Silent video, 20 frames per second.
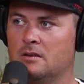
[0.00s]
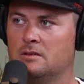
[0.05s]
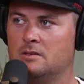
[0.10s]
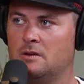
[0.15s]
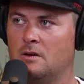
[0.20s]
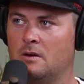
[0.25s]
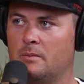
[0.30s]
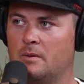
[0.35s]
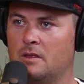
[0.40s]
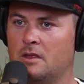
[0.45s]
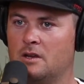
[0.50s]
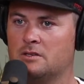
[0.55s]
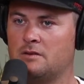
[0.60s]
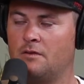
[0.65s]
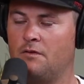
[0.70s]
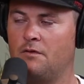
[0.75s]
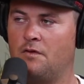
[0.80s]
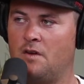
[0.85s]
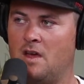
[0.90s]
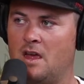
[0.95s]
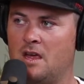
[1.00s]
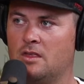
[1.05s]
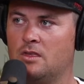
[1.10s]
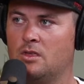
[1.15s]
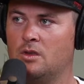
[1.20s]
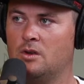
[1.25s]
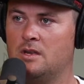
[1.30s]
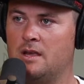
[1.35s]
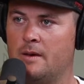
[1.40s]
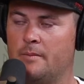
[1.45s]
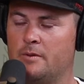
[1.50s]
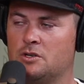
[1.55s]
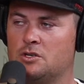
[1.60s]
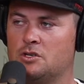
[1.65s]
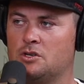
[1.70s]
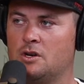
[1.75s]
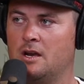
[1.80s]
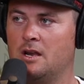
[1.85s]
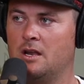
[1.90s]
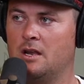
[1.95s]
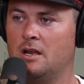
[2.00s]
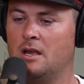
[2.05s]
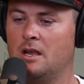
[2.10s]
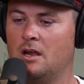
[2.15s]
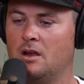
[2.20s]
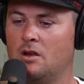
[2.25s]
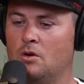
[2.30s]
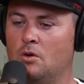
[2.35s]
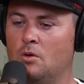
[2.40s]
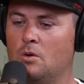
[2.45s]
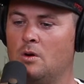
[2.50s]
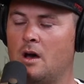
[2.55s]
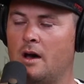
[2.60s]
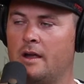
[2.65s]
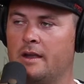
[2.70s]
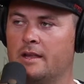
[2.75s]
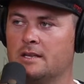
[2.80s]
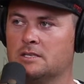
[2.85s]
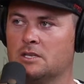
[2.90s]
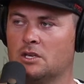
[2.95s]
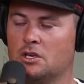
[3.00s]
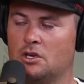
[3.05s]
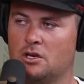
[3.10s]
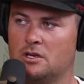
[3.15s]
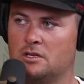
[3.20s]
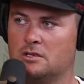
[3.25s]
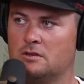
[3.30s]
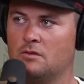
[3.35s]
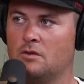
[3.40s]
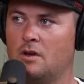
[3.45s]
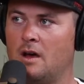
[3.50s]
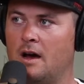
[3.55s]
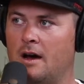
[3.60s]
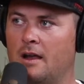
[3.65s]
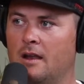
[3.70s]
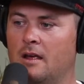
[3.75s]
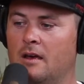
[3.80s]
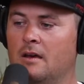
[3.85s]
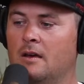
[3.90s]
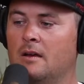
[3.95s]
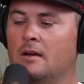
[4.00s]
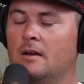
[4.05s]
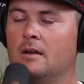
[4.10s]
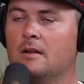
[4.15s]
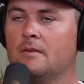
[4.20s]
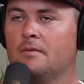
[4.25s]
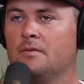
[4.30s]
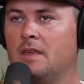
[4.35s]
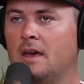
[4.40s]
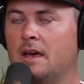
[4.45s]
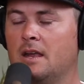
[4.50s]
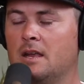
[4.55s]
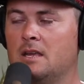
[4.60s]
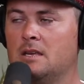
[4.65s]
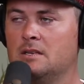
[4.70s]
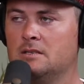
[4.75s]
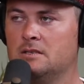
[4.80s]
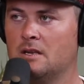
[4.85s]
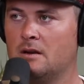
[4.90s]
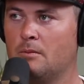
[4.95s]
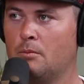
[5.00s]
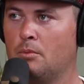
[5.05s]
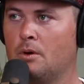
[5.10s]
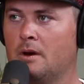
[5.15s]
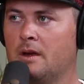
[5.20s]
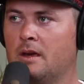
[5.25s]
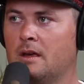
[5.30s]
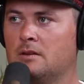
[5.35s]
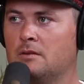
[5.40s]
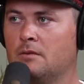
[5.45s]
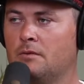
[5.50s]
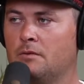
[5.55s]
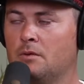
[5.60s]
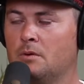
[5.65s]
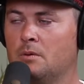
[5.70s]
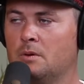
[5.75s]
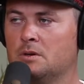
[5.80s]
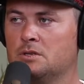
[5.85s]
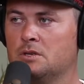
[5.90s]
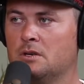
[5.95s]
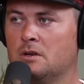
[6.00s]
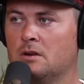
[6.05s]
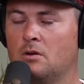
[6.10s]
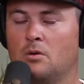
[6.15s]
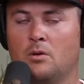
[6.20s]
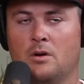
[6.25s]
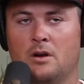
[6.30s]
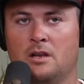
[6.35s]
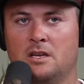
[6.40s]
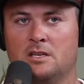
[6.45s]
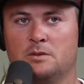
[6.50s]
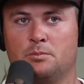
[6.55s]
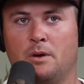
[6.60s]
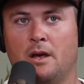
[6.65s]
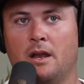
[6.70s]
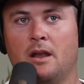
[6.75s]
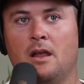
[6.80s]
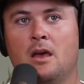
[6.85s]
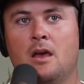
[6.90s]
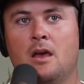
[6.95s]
See what I mean? There's a faith demonstrated in who God is and the goodness of God, that He's going to bring it to fruition according to His plan.